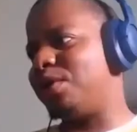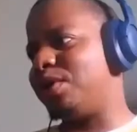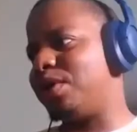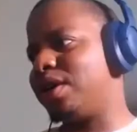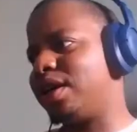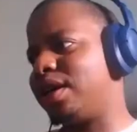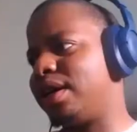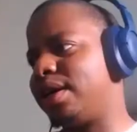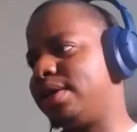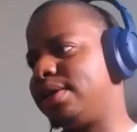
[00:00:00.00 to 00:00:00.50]

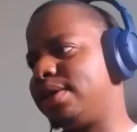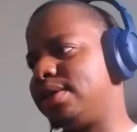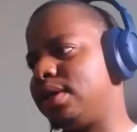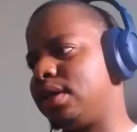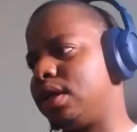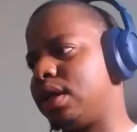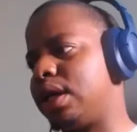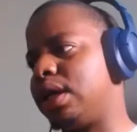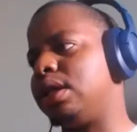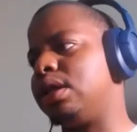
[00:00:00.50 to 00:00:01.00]

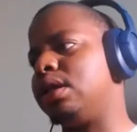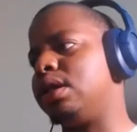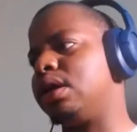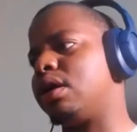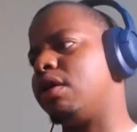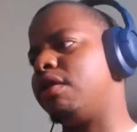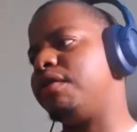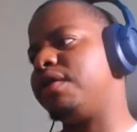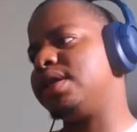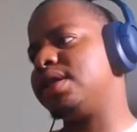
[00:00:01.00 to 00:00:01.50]
organizing, and the
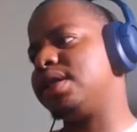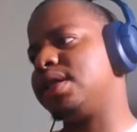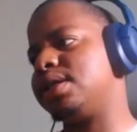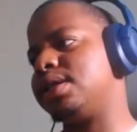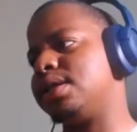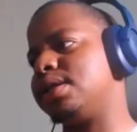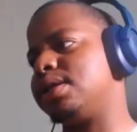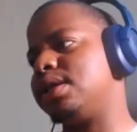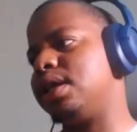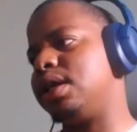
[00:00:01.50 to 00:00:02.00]
conference has
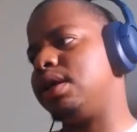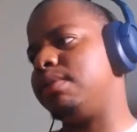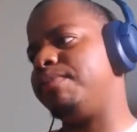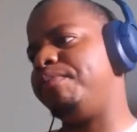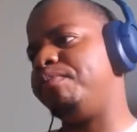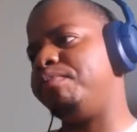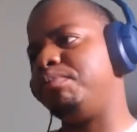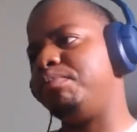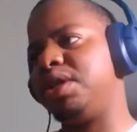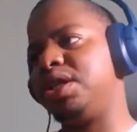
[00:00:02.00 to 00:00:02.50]
the
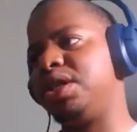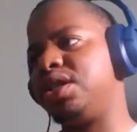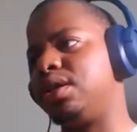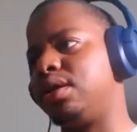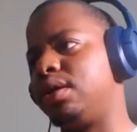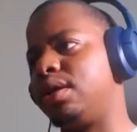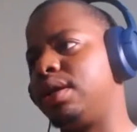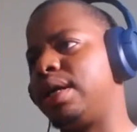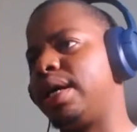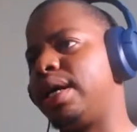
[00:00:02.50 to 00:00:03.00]
same
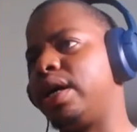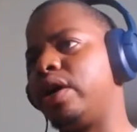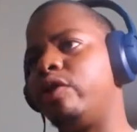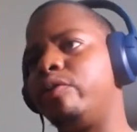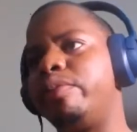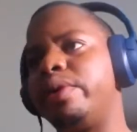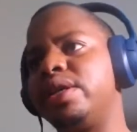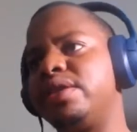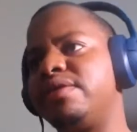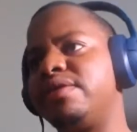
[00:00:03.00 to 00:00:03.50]
mission, like
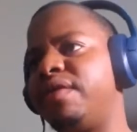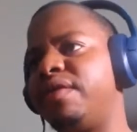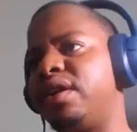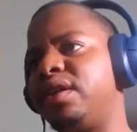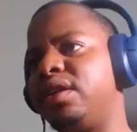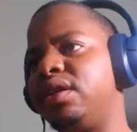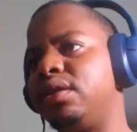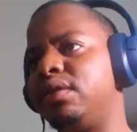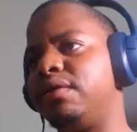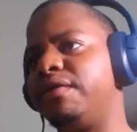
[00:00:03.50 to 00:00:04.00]
help us
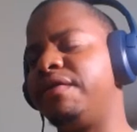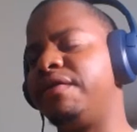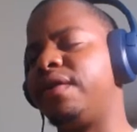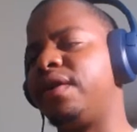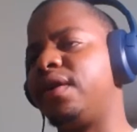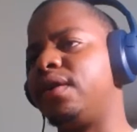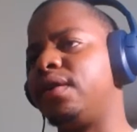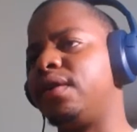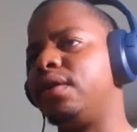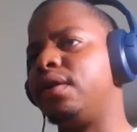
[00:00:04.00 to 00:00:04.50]
fund
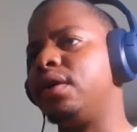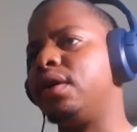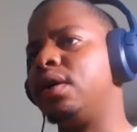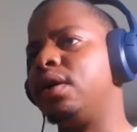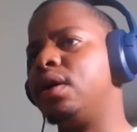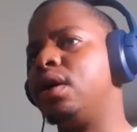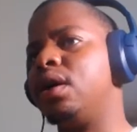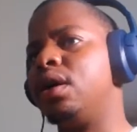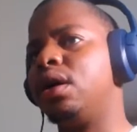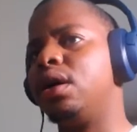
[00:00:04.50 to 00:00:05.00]

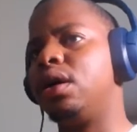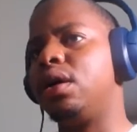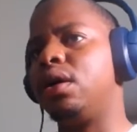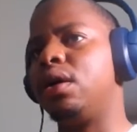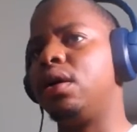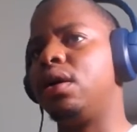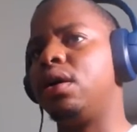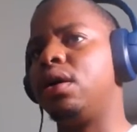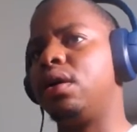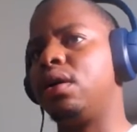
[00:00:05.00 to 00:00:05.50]

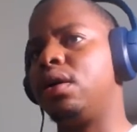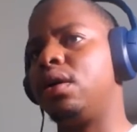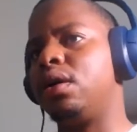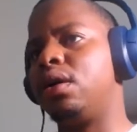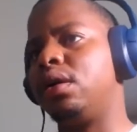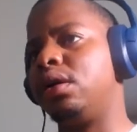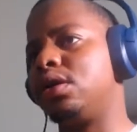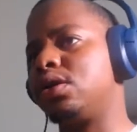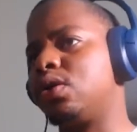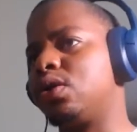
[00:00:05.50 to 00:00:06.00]

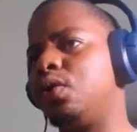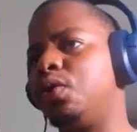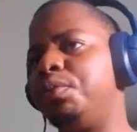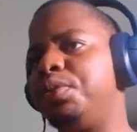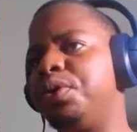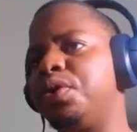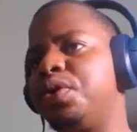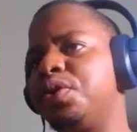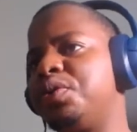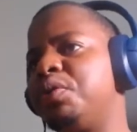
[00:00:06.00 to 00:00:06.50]
the school
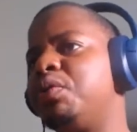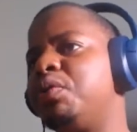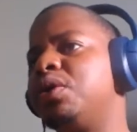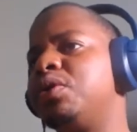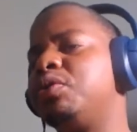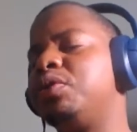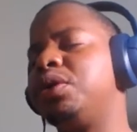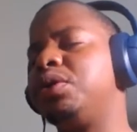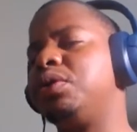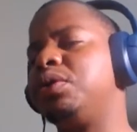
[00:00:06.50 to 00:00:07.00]
because we
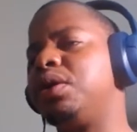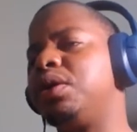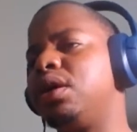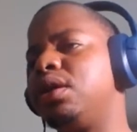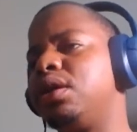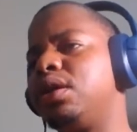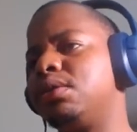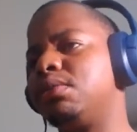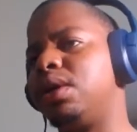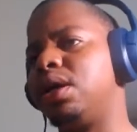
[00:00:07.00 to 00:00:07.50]
want to educate
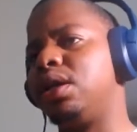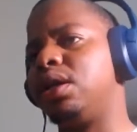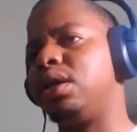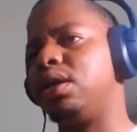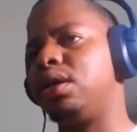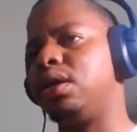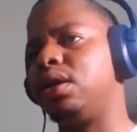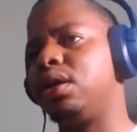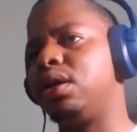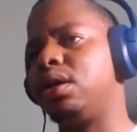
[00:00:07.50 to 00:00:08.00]
as
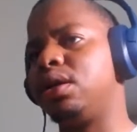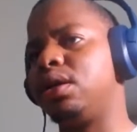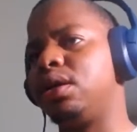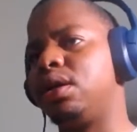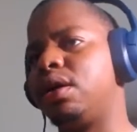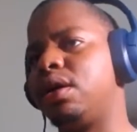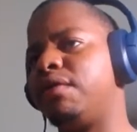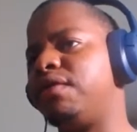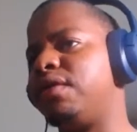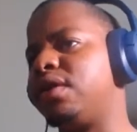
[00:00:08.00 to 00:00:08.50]
many
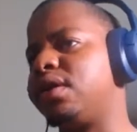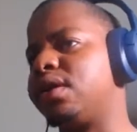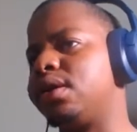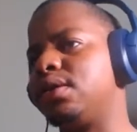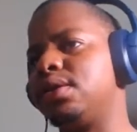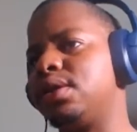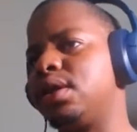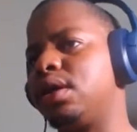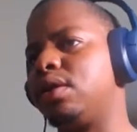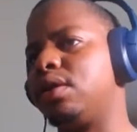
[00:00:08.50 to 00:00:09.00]
African
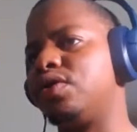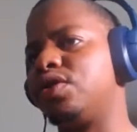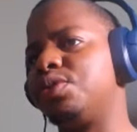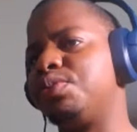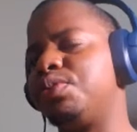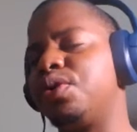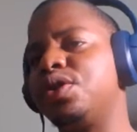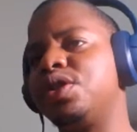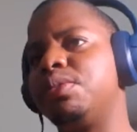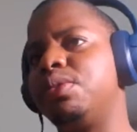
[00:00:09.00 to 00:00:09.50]
designers as
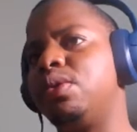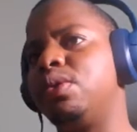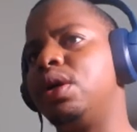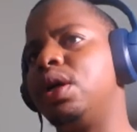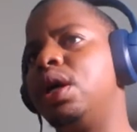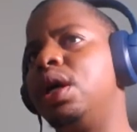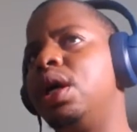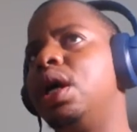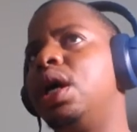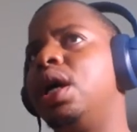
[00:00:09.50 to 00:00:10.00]
possible.
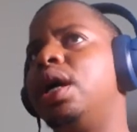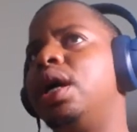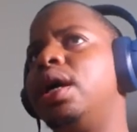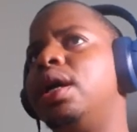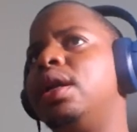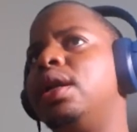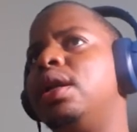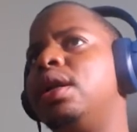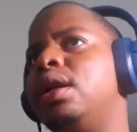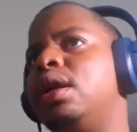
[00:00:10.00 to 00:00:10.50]

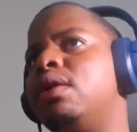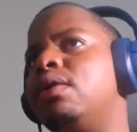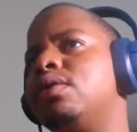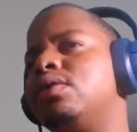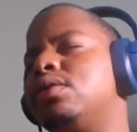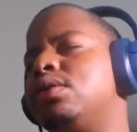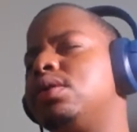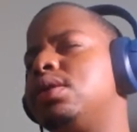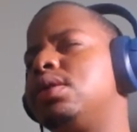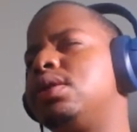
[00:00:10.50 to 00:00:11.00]
And I
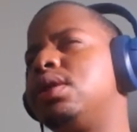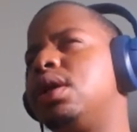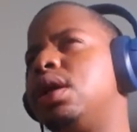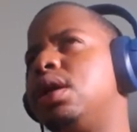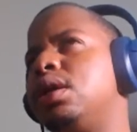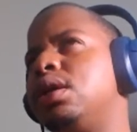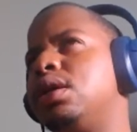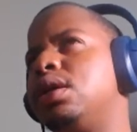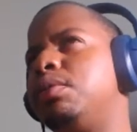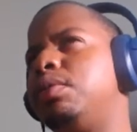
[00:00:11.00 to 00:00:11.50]
was
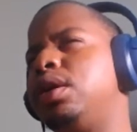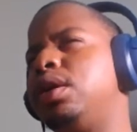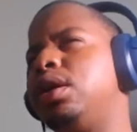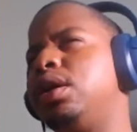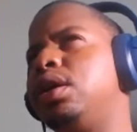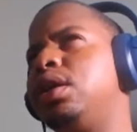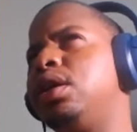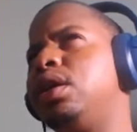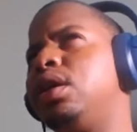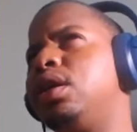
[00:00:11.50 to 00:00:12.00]
saying in the
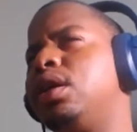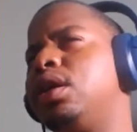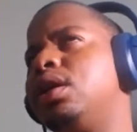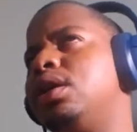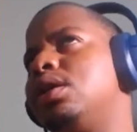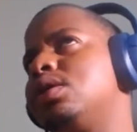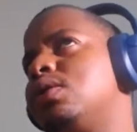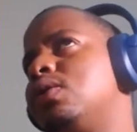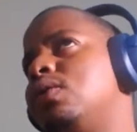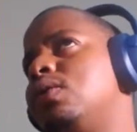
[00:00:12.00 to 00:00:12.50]
beginning that
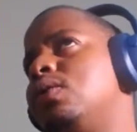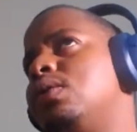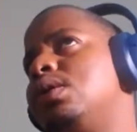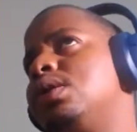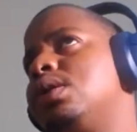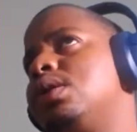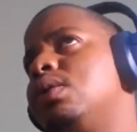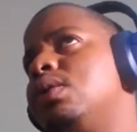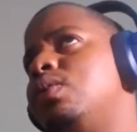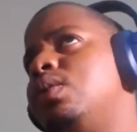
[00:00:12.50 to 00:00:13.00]
the
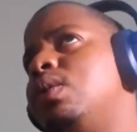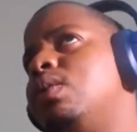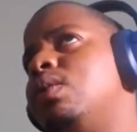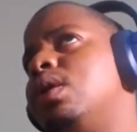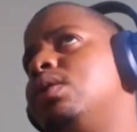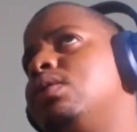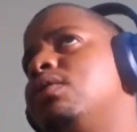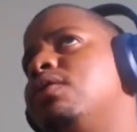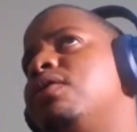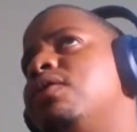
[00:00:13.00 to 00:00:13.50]
schools we
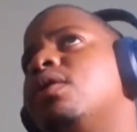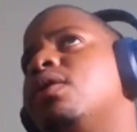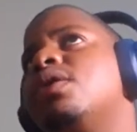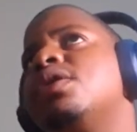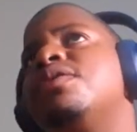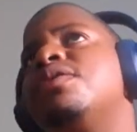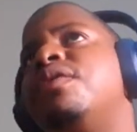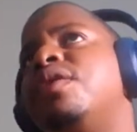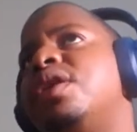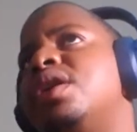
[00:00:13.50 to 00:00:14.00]
want to
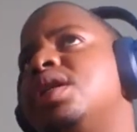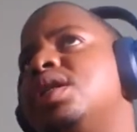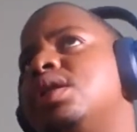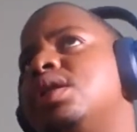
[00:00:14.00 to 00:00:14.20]
focus first